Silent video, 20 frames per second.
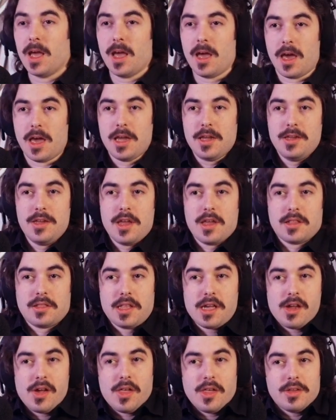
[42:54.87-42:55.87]
He's just
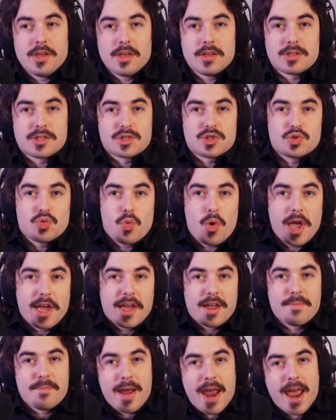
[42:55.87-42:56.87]
literally just
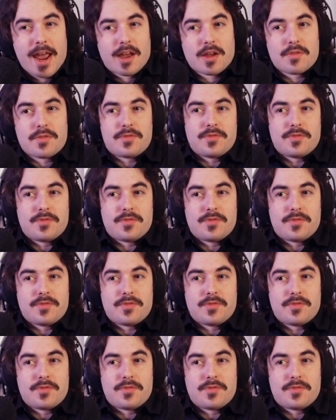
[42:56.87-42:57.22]
swinging back and